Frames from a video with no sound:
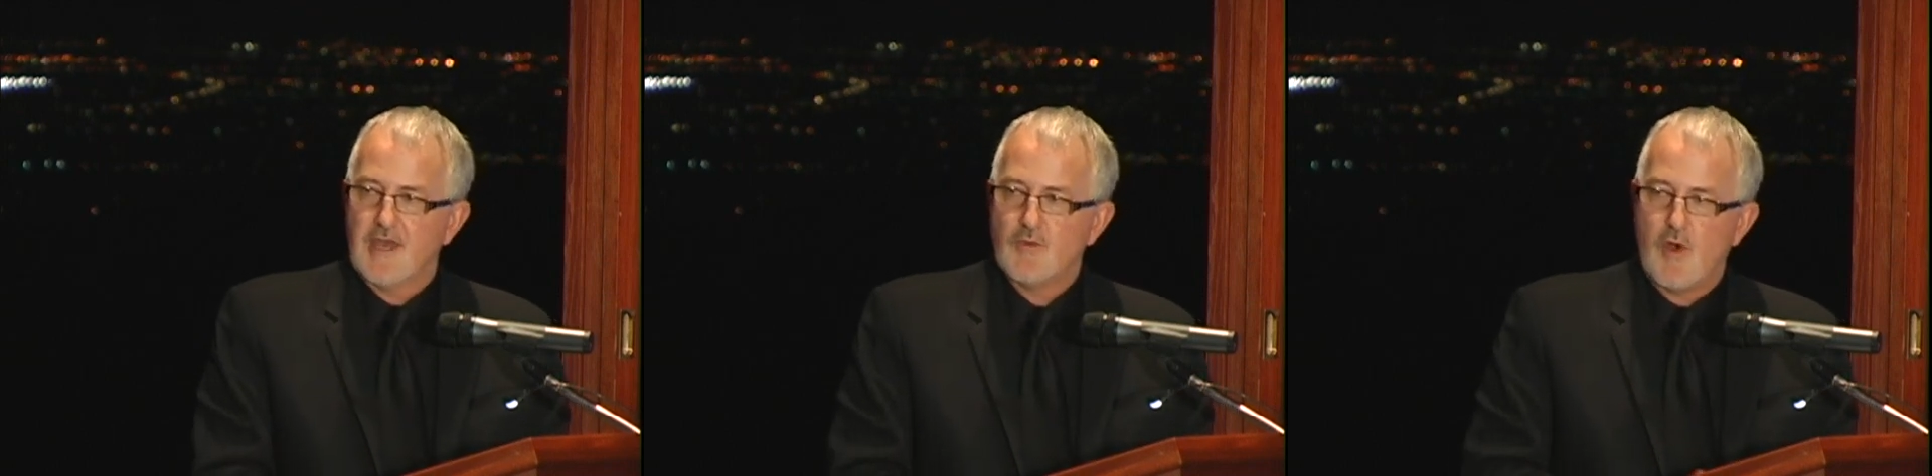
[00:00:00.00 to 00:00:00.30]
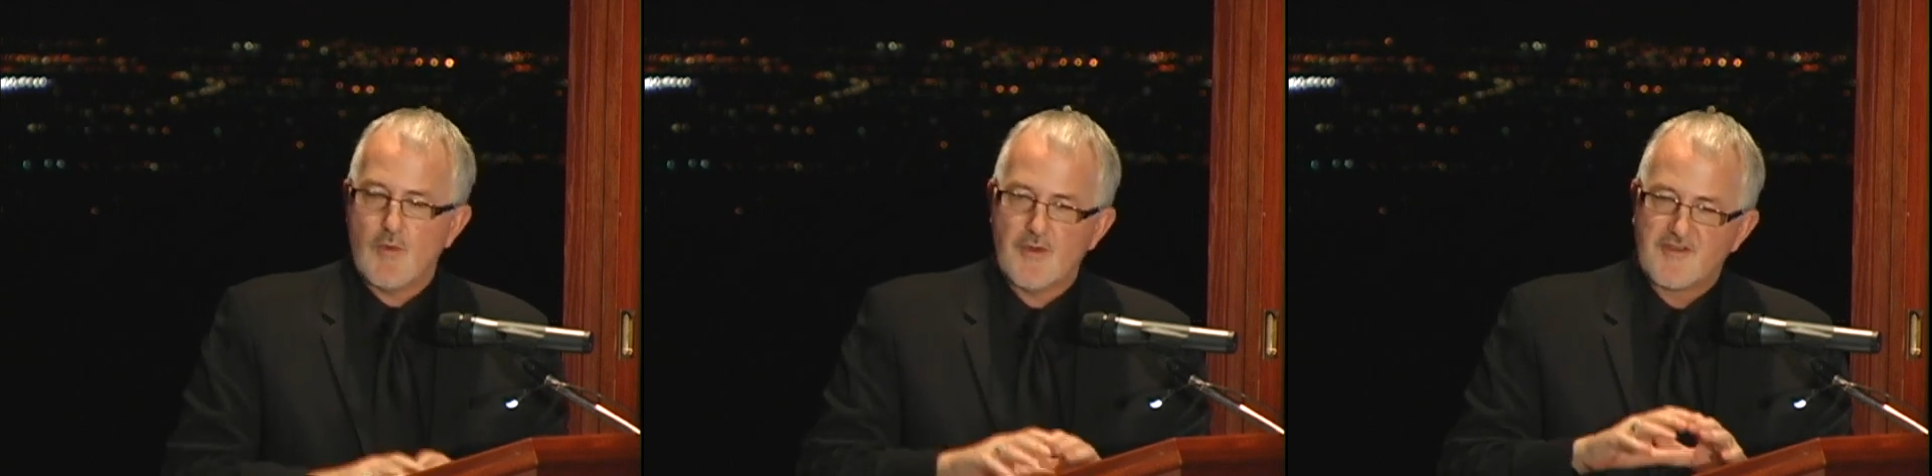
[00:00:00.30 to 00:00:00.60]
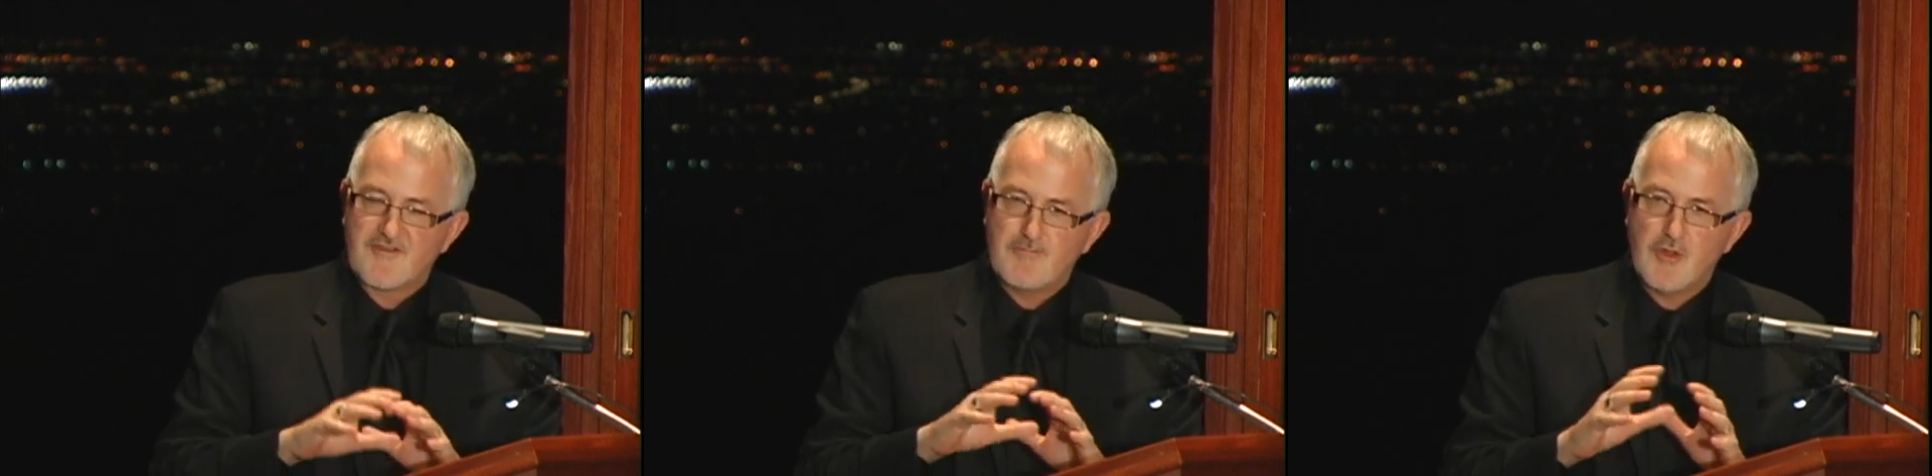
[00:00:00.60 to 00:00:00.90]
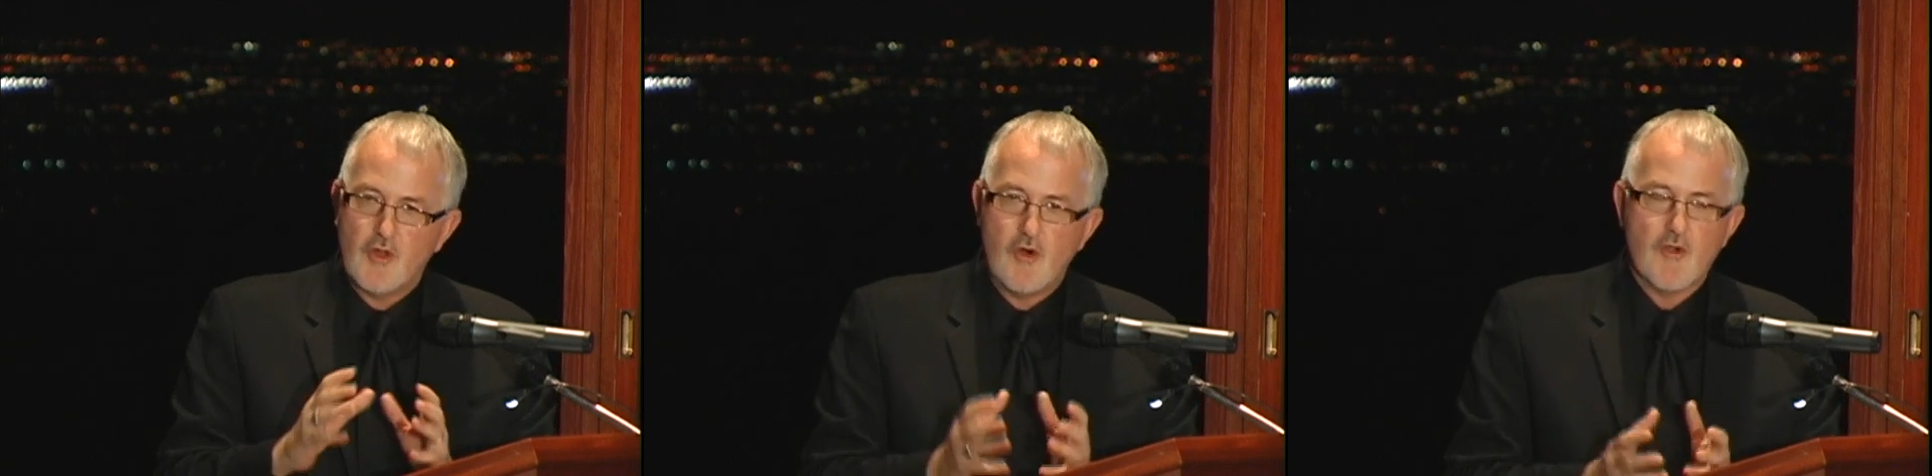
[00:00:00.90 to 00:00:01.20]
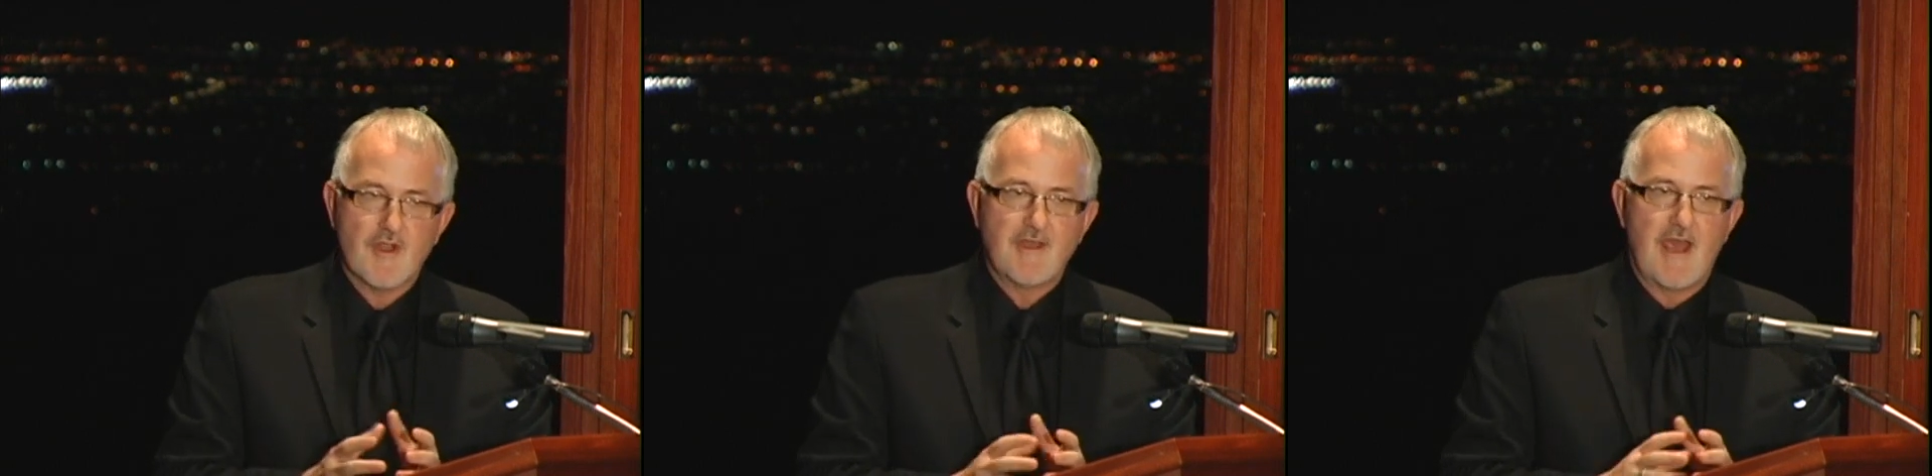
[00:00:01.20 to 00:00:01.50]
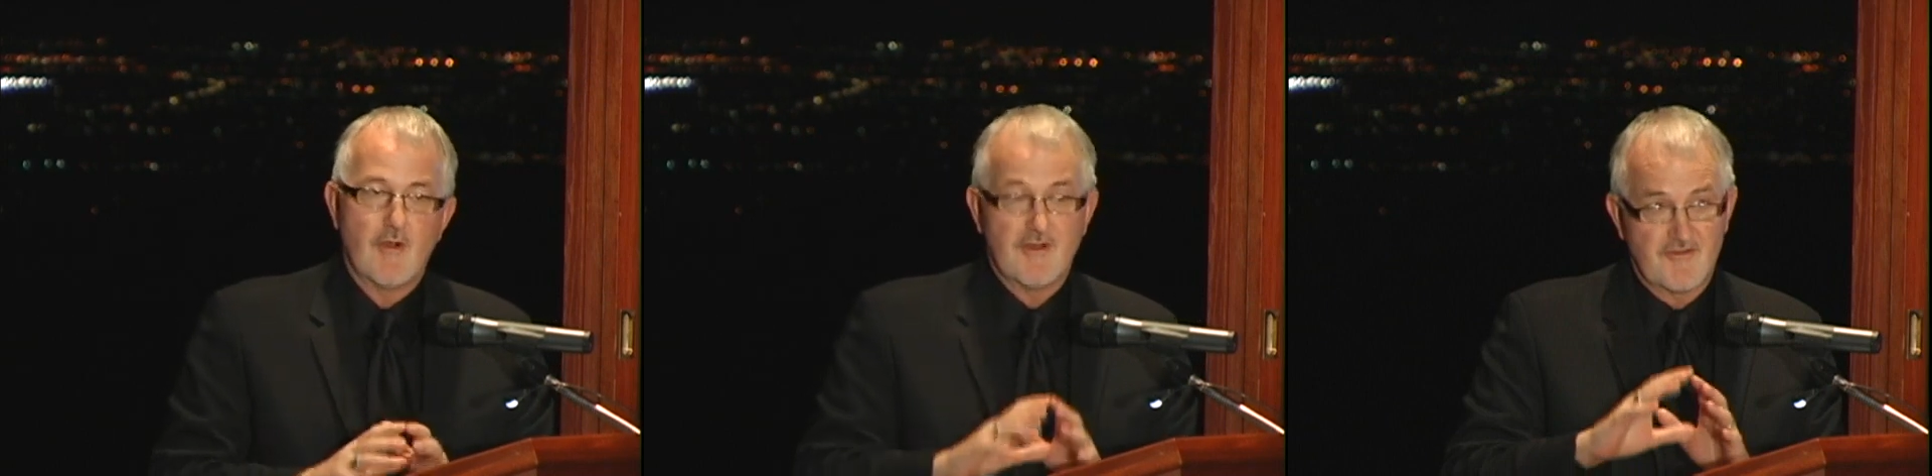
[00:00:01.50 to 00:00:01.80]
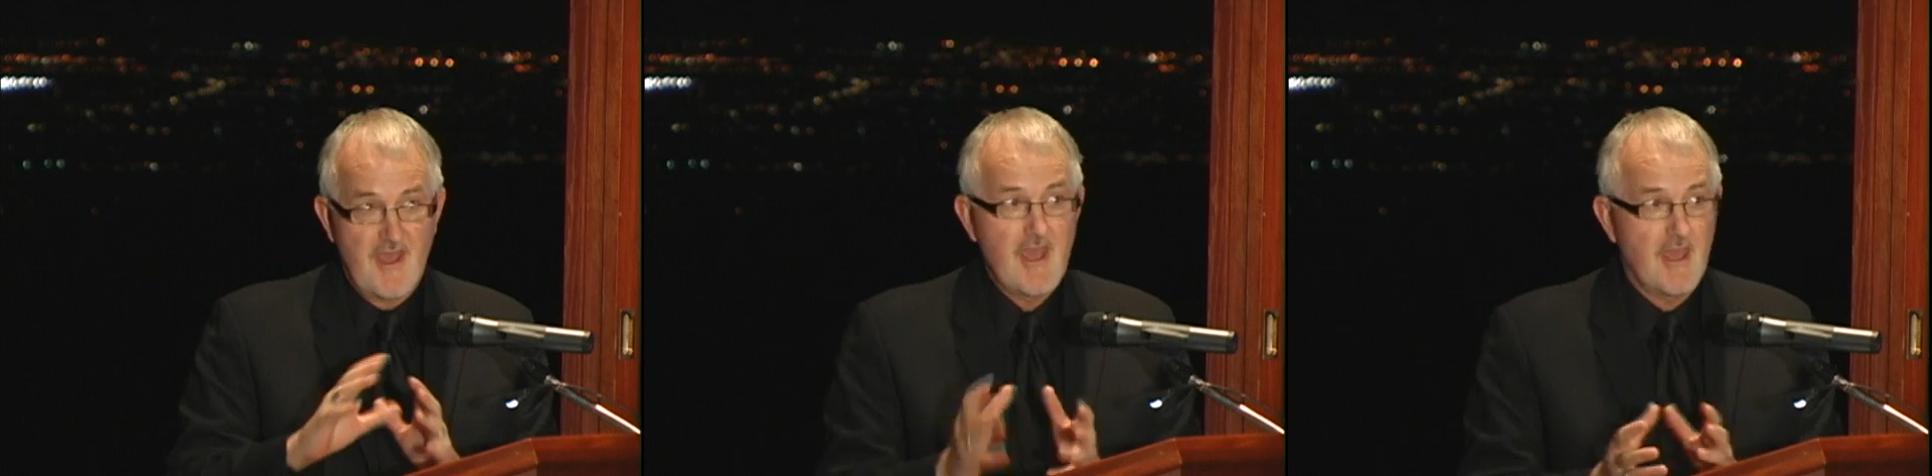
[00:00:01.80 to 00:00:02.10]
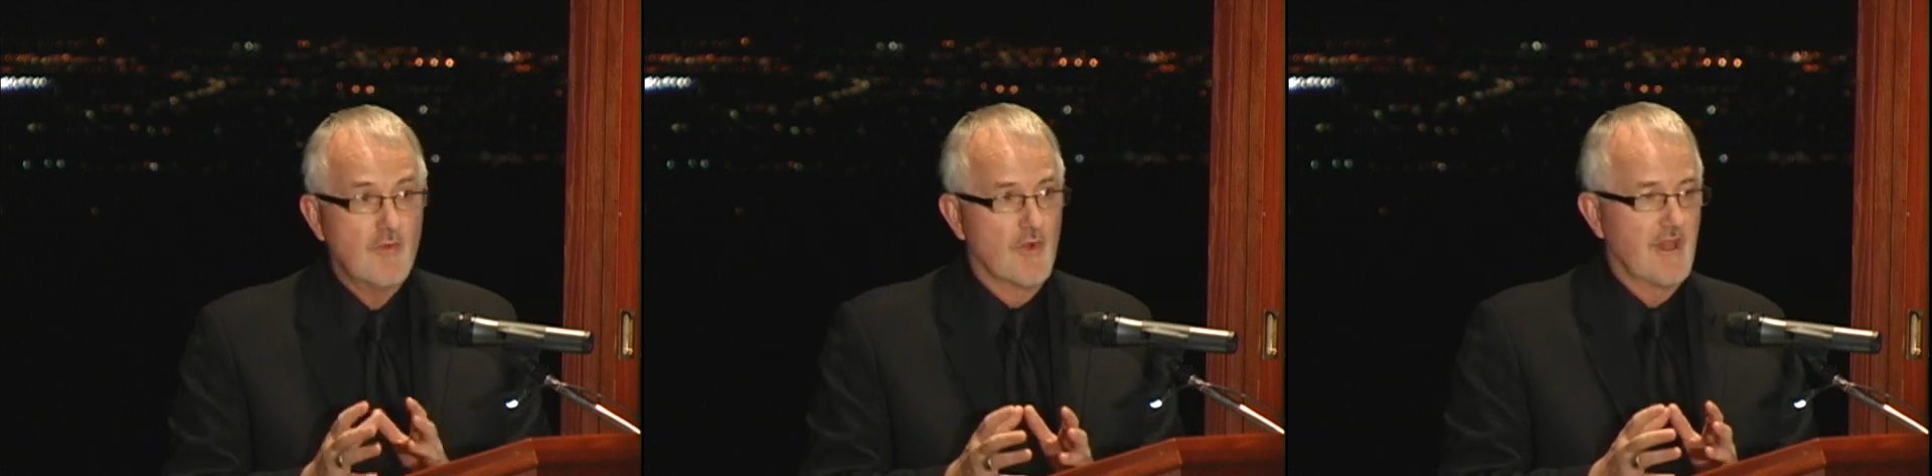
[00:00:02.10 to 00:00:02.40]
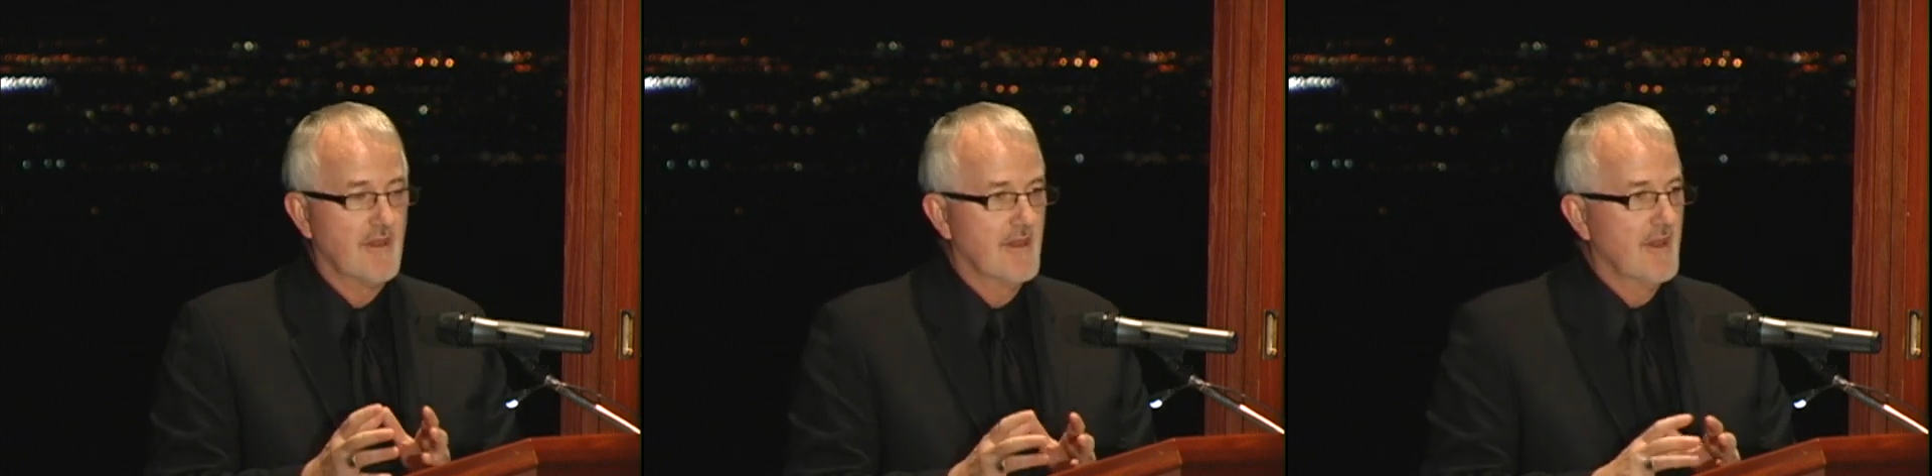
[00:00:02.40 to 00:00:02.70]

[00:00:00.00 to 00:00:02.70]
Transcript: And what we're exploring now is can we